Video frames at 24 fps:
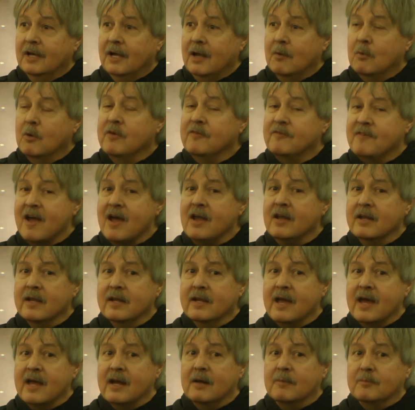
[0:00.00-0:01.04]
And we finally
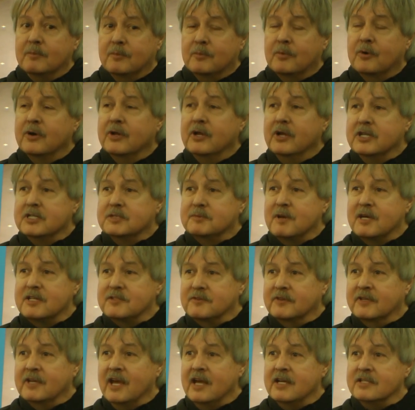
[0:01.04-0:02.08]
got a pretty good
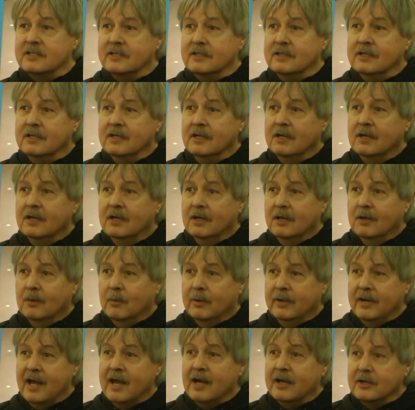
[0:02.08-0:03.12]
specification.
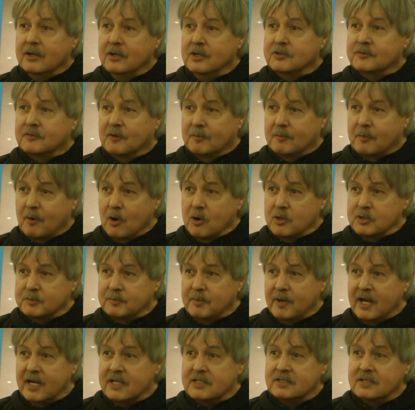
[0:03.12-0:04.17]
We now use for pro
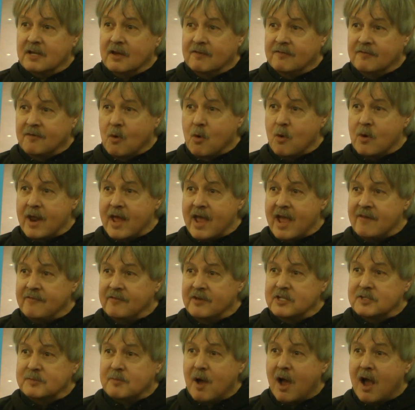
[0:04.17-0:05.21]
specs a
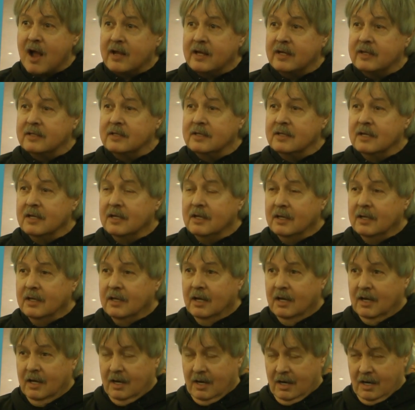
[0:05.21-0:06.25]
4.5-inch pocket,
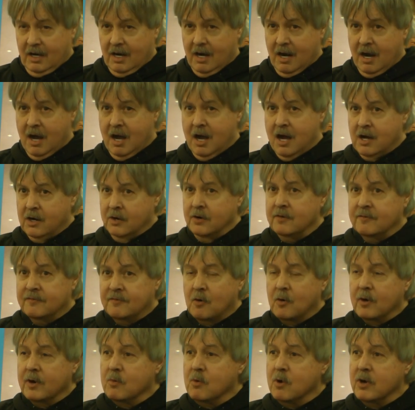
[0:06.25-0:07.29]

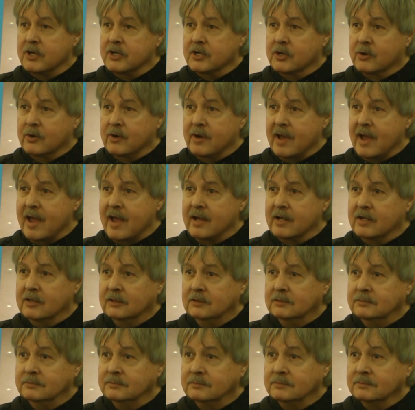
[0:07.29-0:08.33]
141-degree
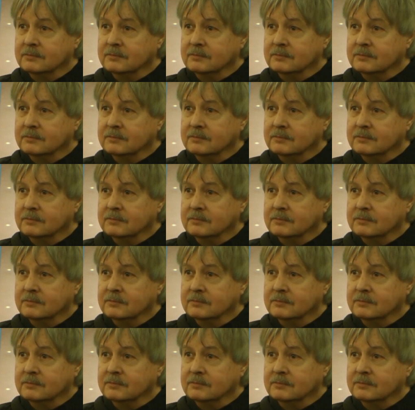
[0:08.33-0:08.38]
angle.